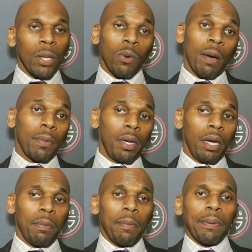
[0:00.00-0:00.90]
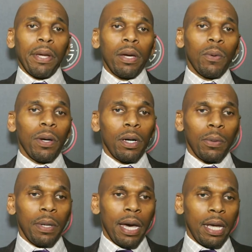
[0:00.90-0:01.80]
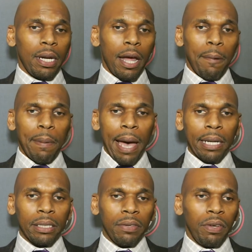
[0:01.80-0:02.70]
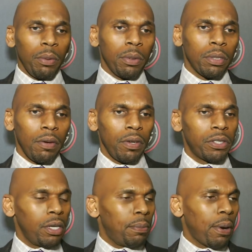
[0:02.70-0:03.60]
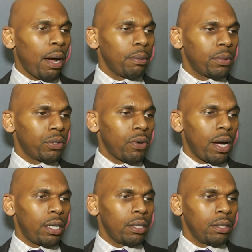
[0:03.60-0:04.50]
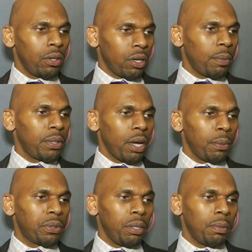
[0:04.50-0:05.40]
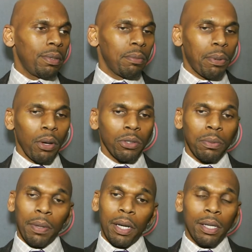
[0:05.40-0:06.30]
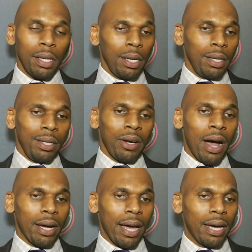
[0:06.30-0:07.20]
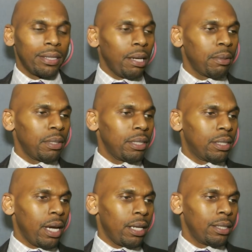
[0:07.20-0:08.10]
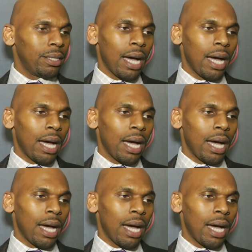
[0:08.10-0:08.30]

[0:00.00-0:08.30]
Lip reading: Well, he had been playing well. We had in our package, if he was giving us any problems, to try to, come and double team him in the post, but, our guys stepped up to the challenge.